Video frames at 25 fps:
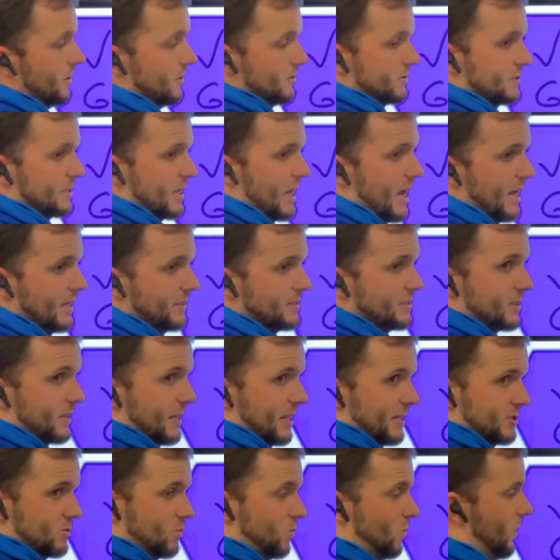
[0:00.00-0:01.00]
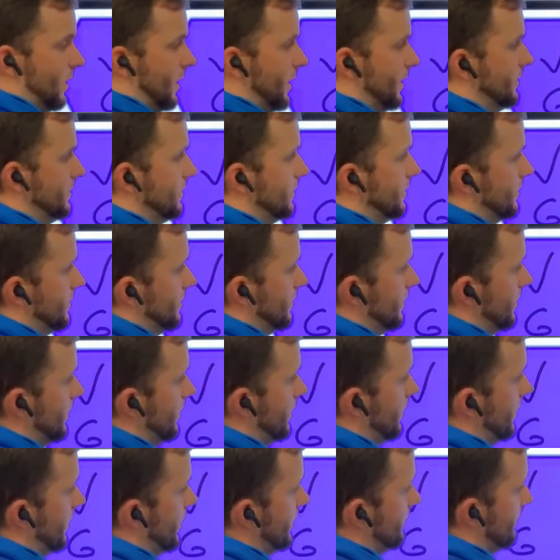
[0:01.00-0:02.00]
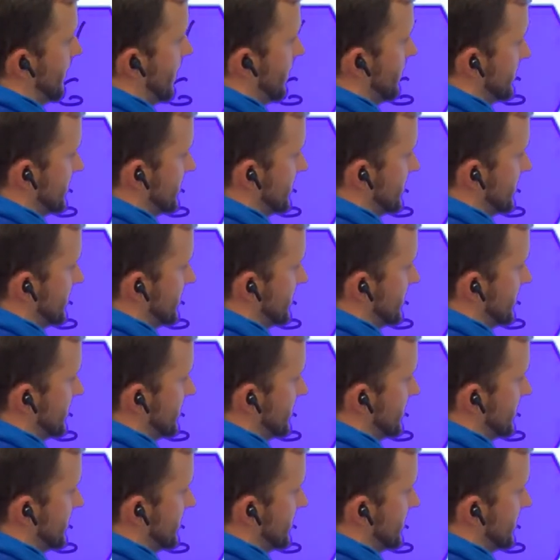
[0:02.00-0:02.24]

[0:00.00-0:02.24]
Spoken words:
sides, so that's 1. If I was